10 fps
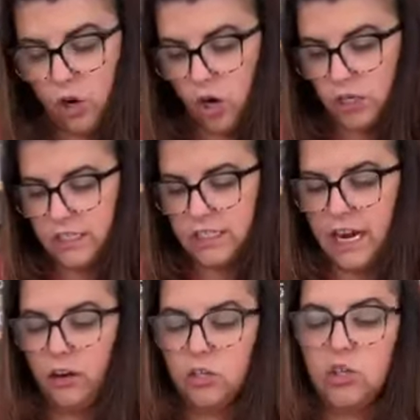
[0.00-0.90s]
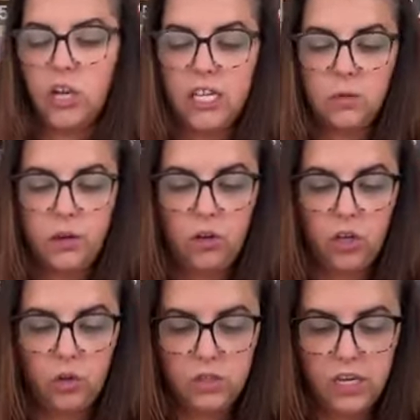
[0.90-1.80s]
your heart desires. Just when you're
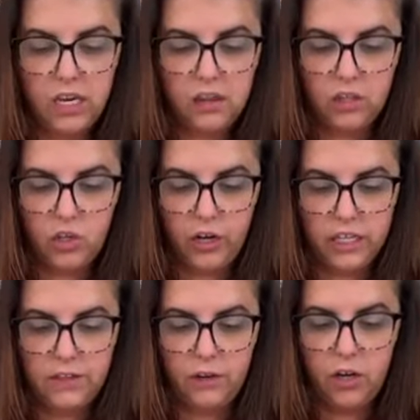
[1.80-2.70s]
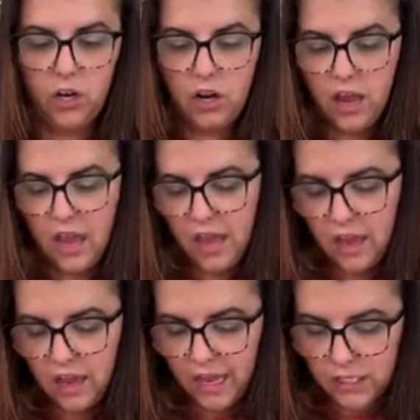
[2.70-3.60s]
using the transfer
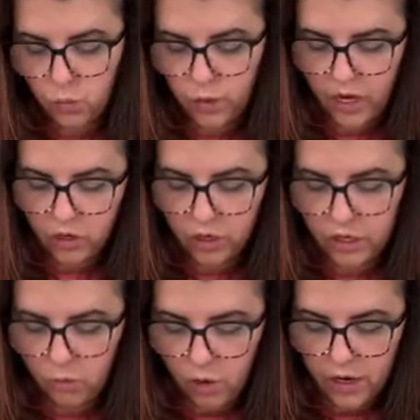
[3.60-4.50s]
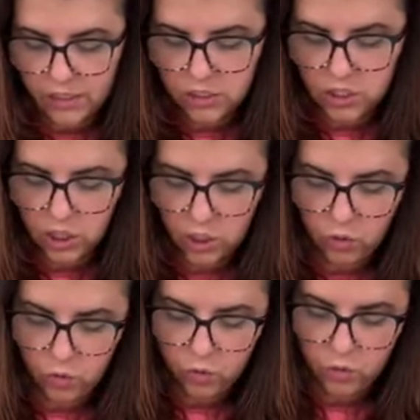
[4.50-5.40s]
is when you're gonna want to
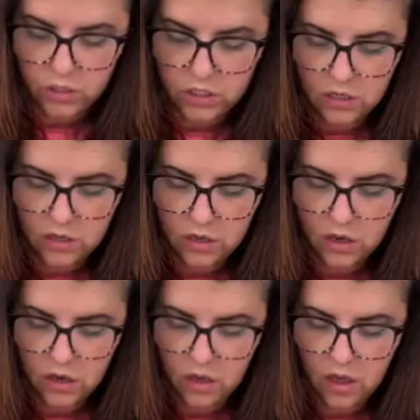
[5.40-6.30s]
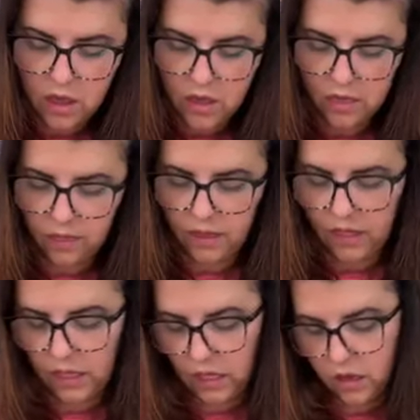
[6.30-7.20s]
use
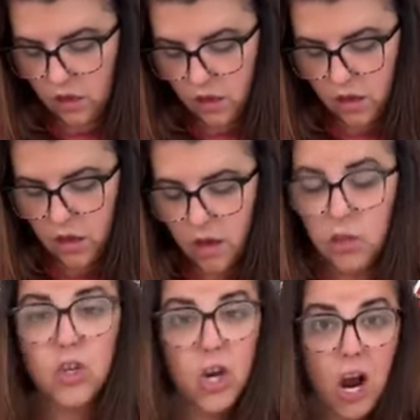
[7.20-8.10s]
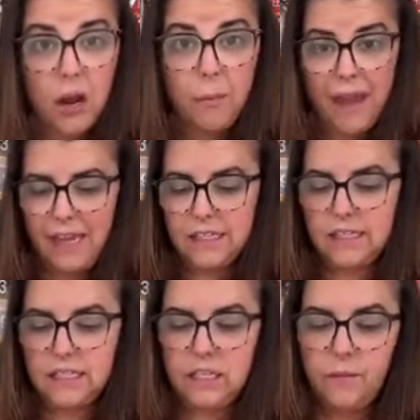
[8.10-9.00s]
the chalk
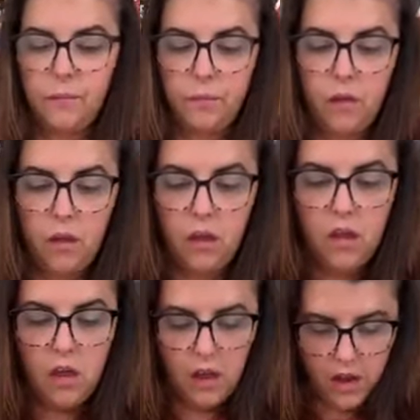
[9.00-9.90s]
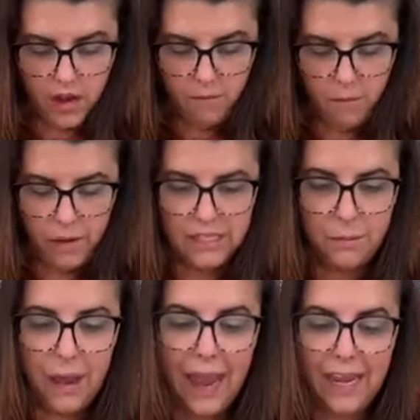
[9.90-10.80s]
paste. But
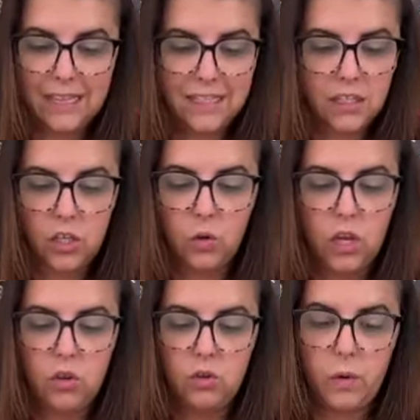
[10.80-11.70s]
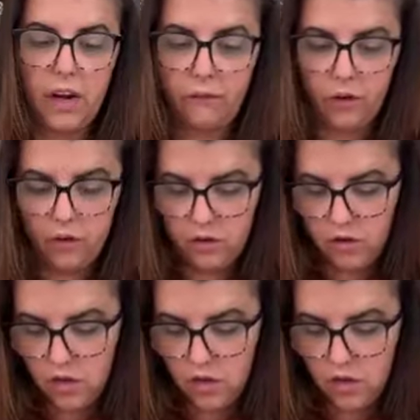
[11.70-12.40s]
to paint, you can use whatever.